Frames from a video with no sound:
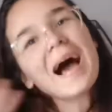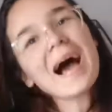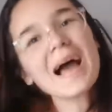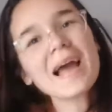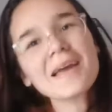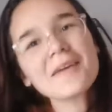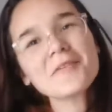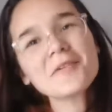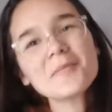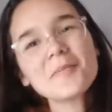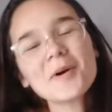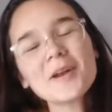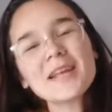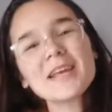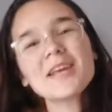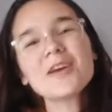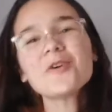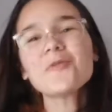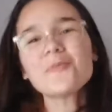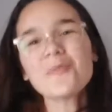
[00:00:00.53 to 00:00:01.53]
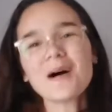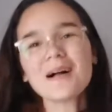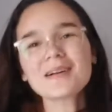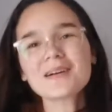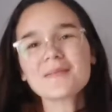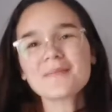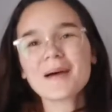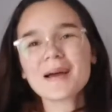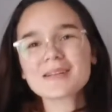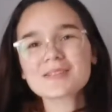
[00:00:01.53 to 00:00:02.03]
Hi everybody,
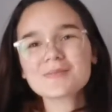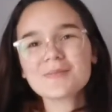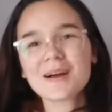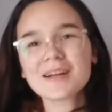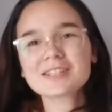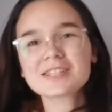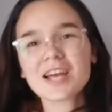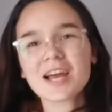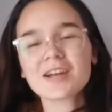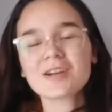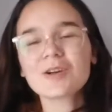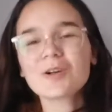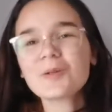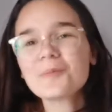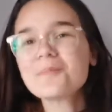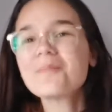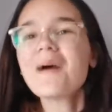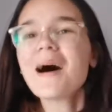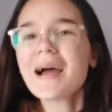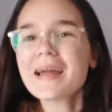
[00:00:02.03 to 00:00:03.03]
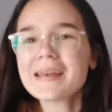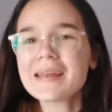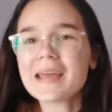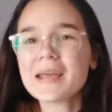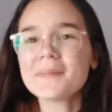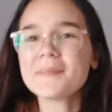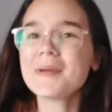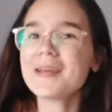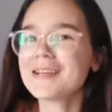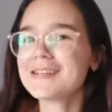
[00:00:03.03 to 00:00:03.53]
welcome back to my channel. My
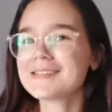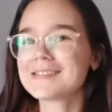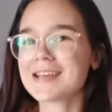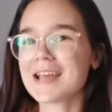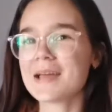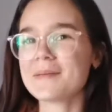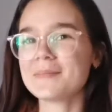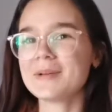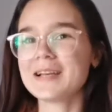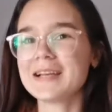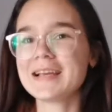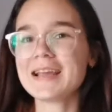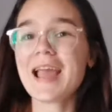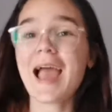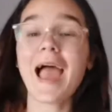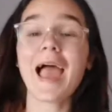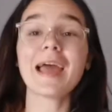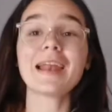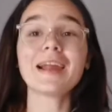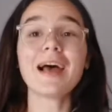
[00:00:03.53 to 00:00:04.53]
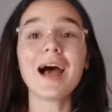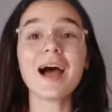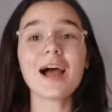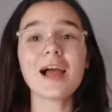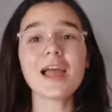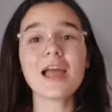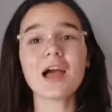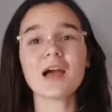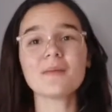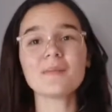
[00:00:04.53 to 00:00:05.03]
name is Emily and
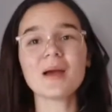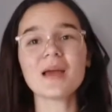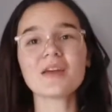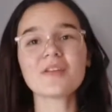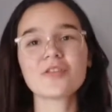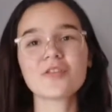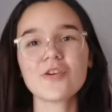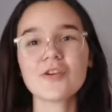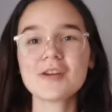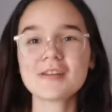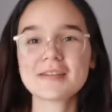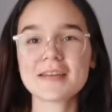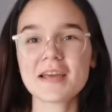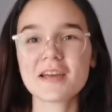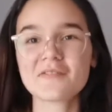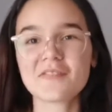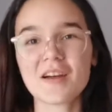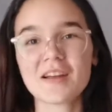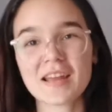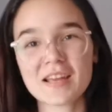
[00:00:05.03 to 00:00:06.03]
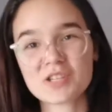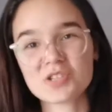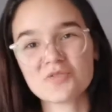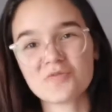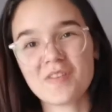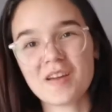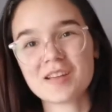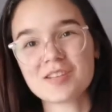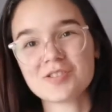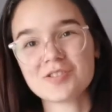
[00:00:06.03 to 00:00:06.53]
I am a third year
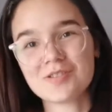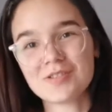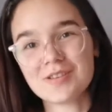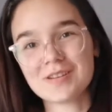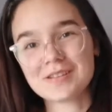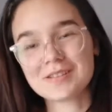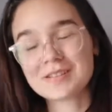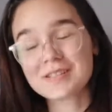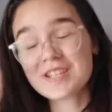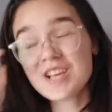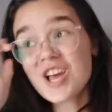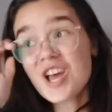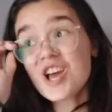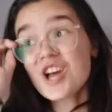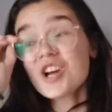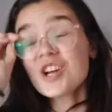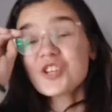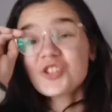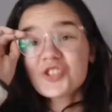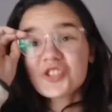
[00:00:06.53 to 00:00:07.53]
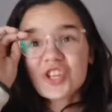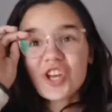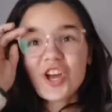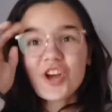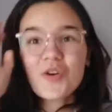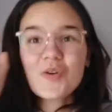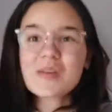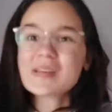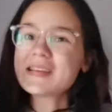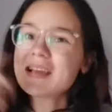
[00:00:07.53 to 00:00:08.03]
foundation phase student.
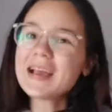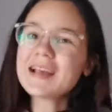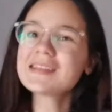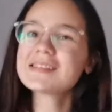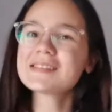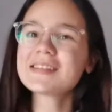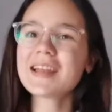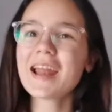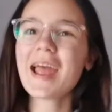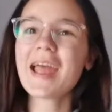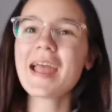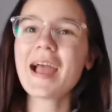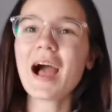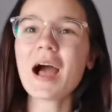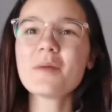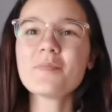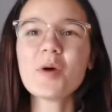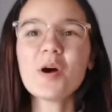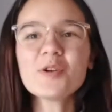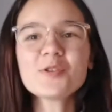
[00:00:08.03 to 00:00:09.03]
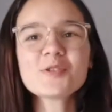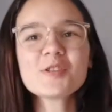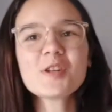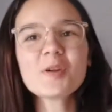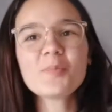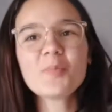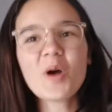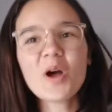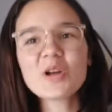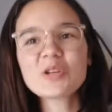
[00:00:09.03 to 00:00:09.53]
So yesterday I posted
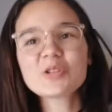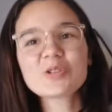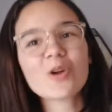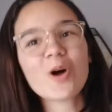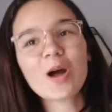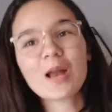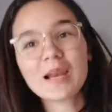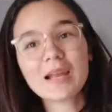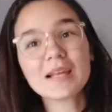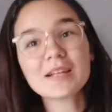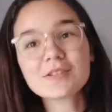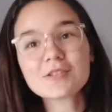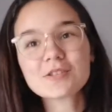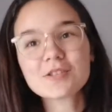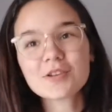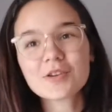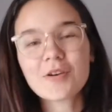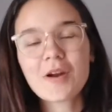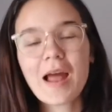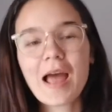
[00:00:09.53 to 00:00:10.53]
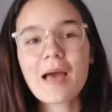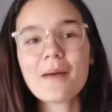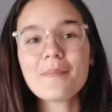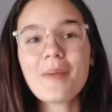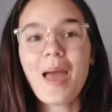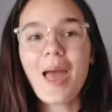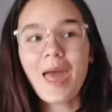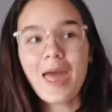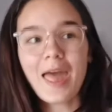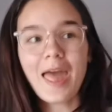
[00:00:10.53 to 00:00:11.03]
a post on
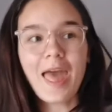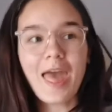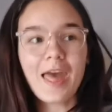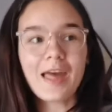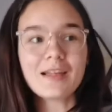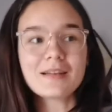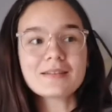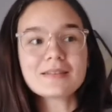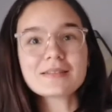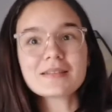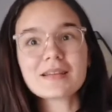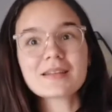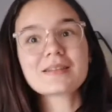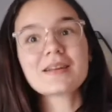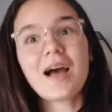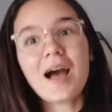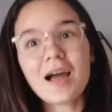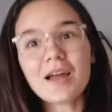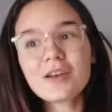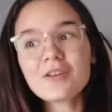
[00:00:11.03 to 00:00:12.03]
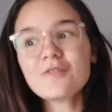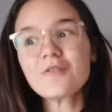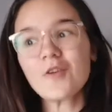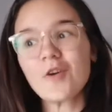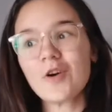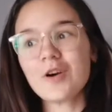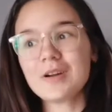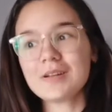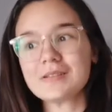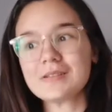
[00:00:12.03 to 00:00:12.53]
Instagram and it kind of
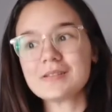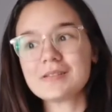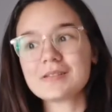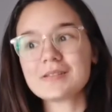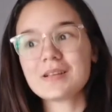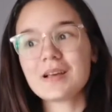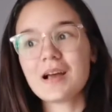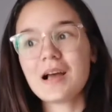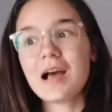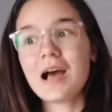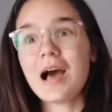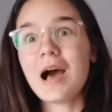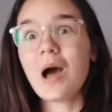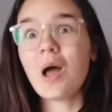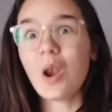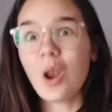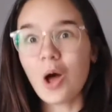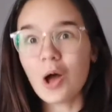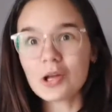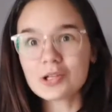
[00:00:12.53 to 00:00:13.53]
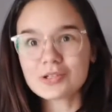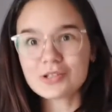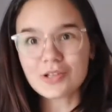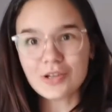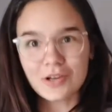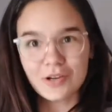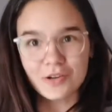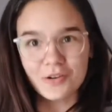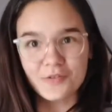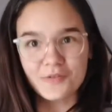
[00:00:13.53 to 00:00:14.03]
got a lot
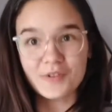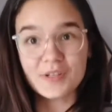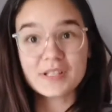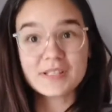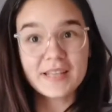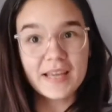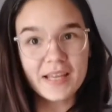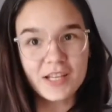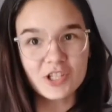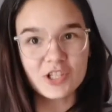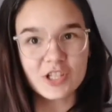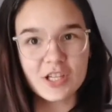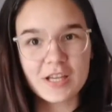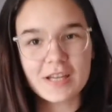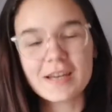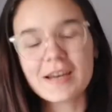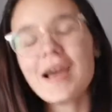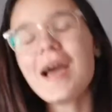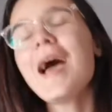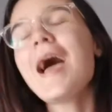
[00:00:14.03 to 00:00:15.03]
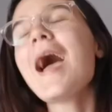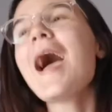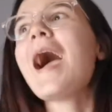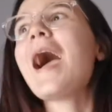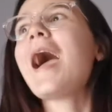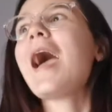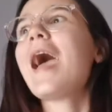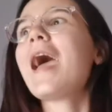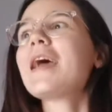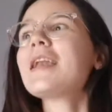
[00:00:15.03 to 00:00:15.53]
of attention,
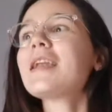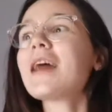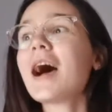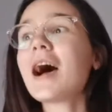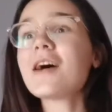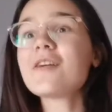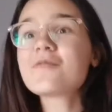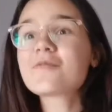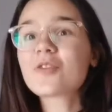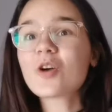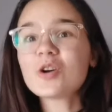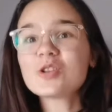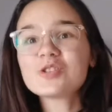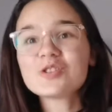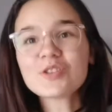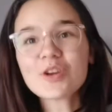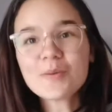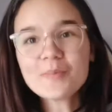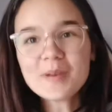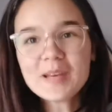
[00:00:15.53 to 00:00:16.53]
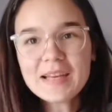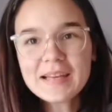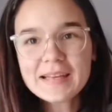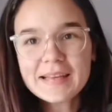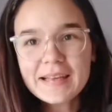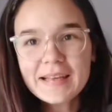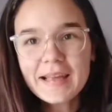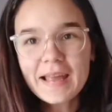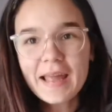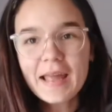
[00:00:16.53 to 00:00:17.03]
and I've got so many
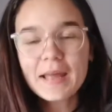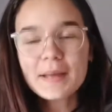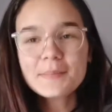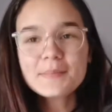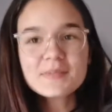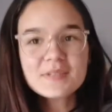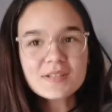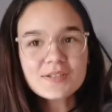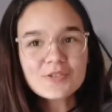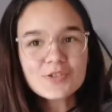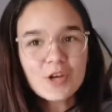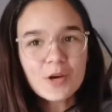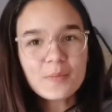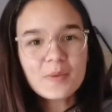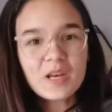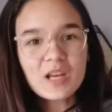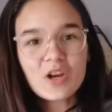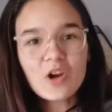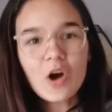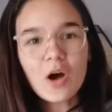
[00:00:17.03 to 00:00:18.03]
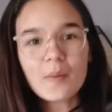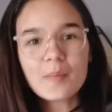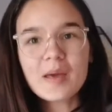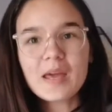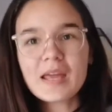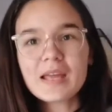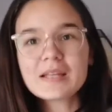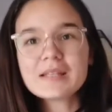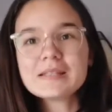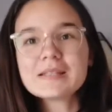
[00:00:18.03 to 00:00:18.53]
DMs and so many
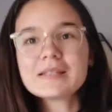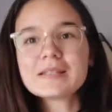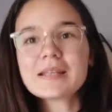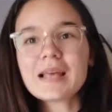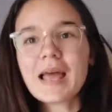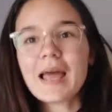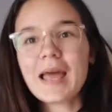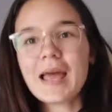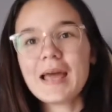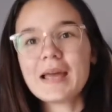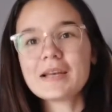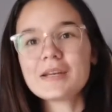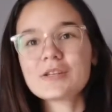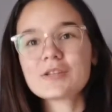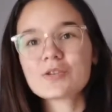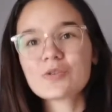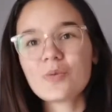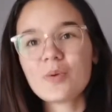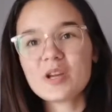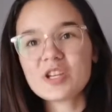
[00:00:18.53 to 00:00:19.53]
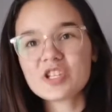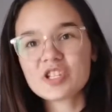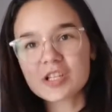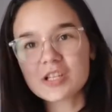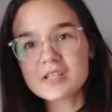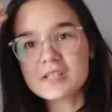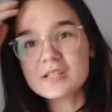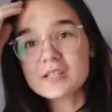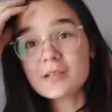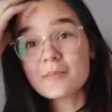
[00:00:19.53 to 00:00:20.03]
comments and
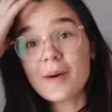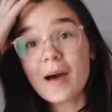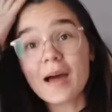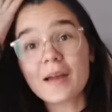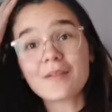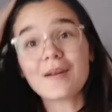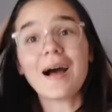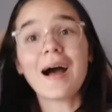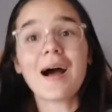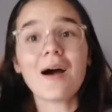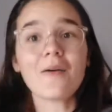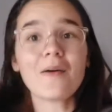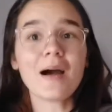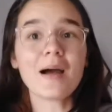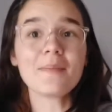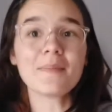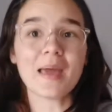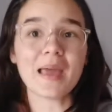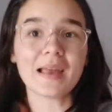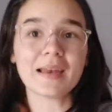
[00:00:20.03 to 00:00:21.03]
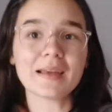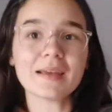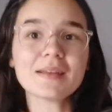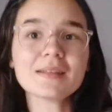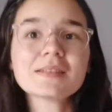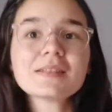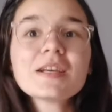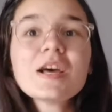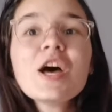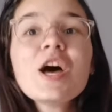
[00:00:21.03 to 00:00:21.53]
questions about how I made
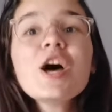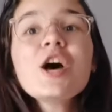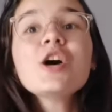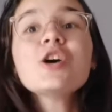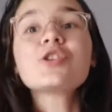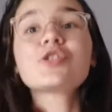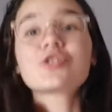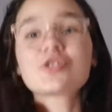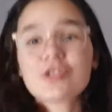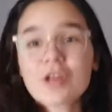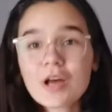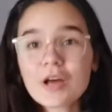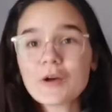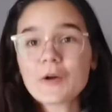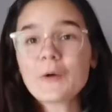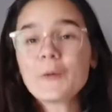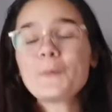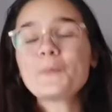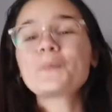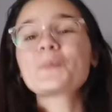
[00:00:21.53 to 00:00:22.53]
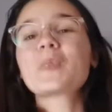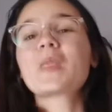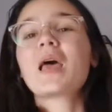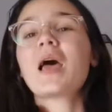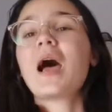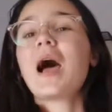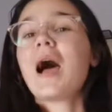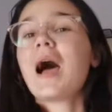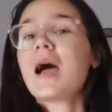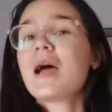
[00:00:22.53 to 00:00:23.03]
it. So
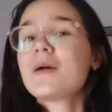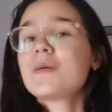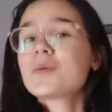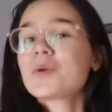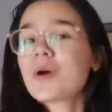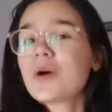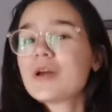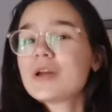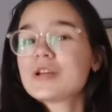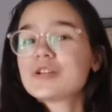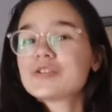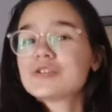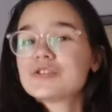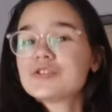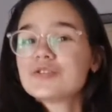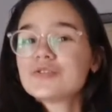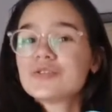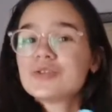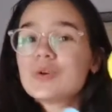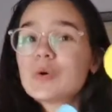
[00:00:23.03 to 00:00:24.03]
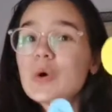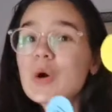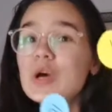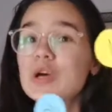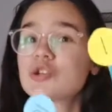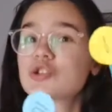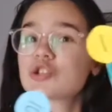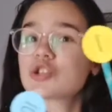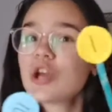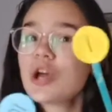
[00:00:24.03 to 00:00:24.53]
I'm going to
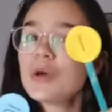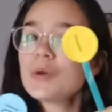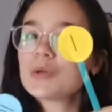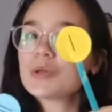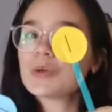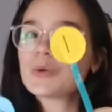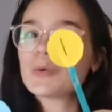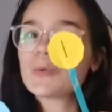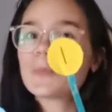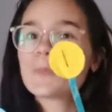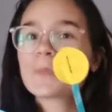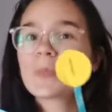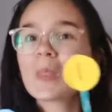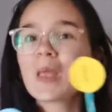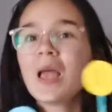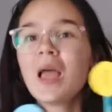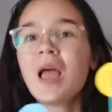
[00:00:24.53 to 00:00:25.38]
show you.